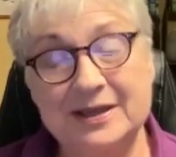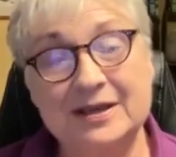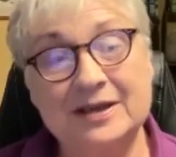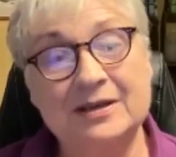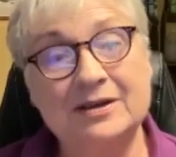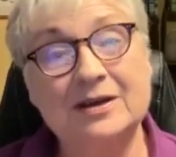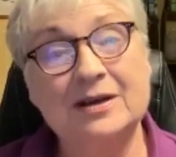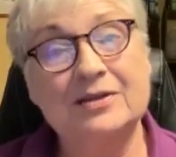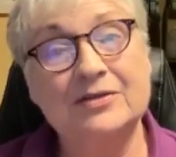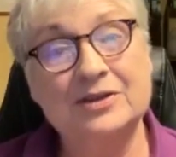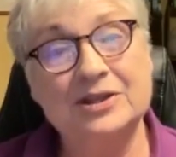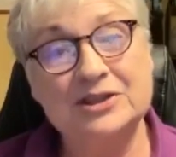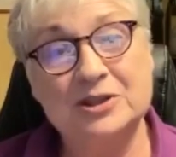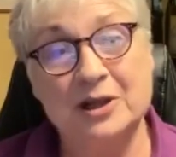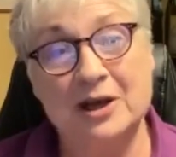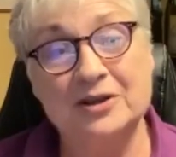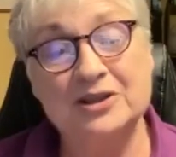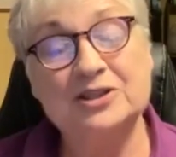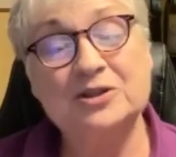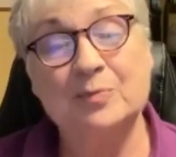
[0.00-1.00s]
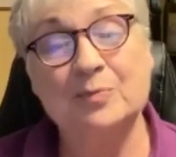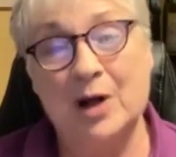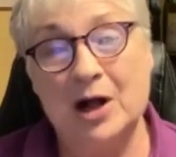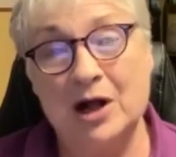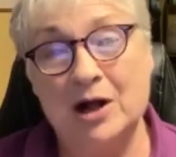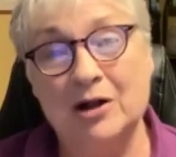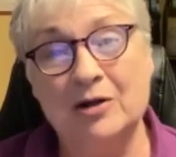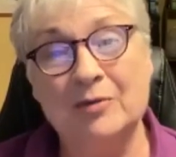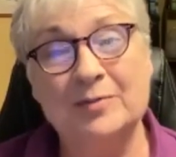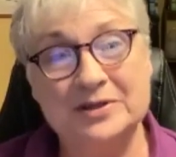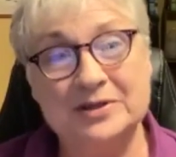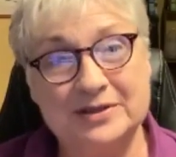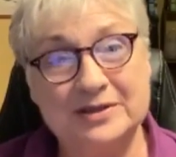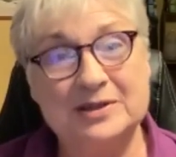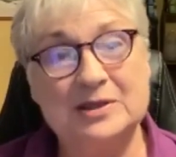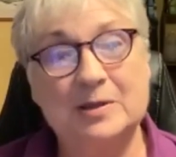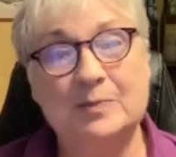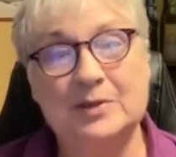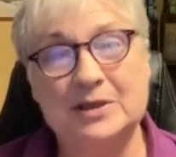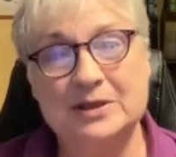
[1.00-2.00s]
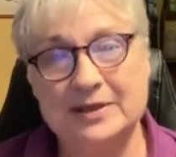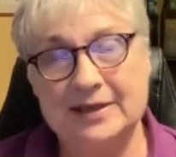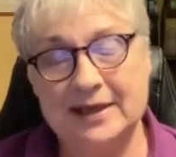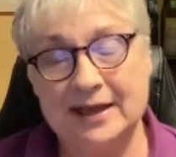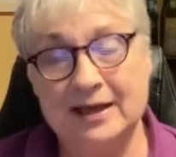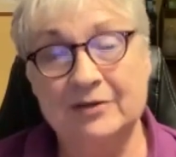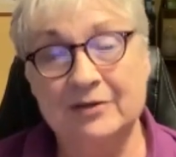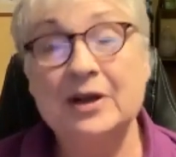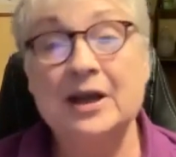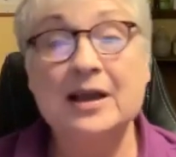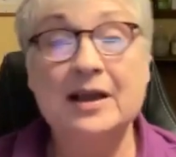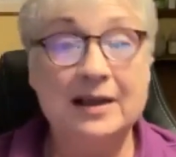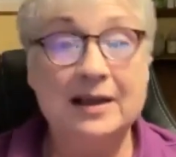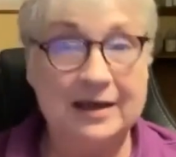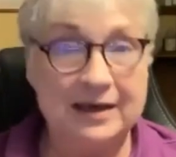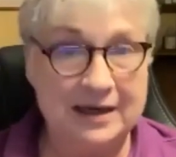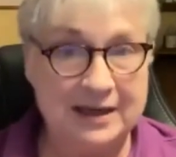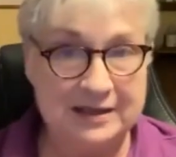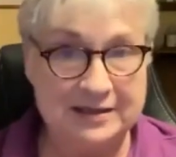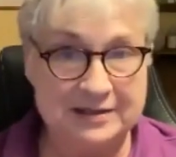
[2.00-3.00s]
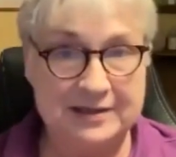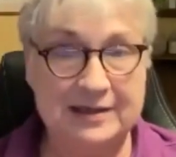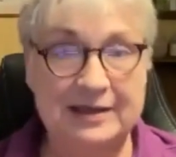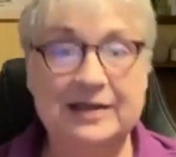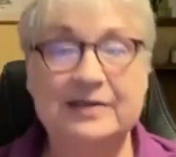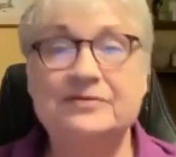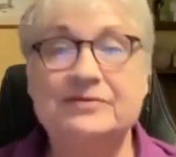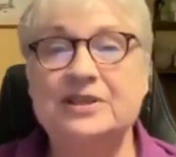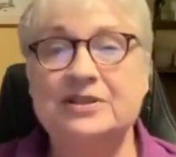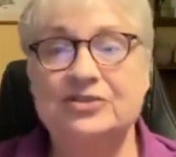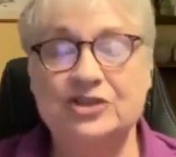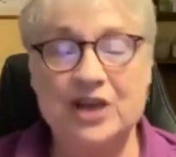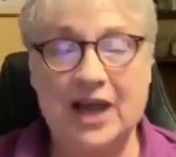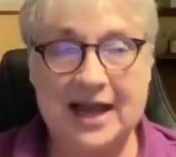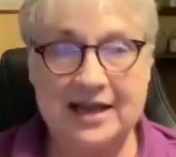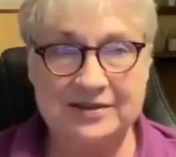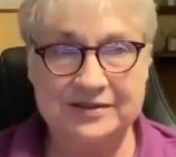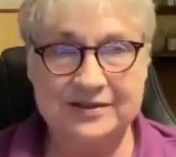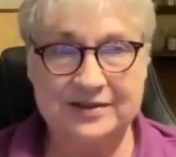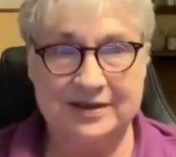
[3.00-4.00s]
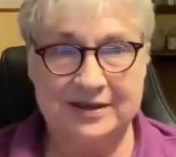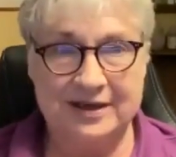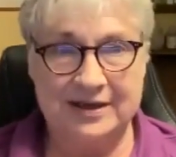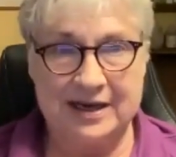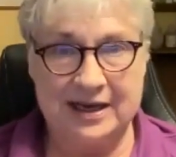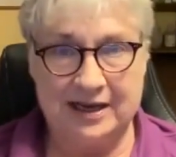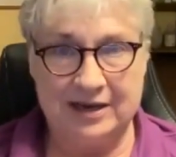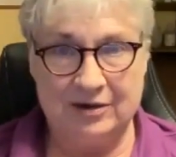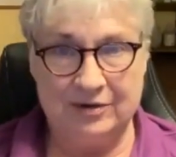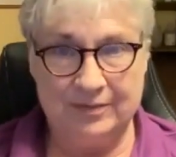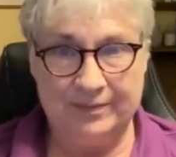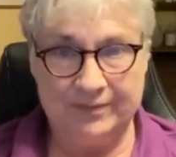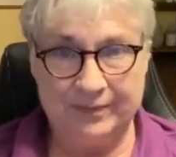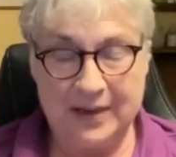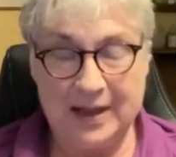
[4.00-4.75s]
in a small Mississippi town, and he lives in Jackson now.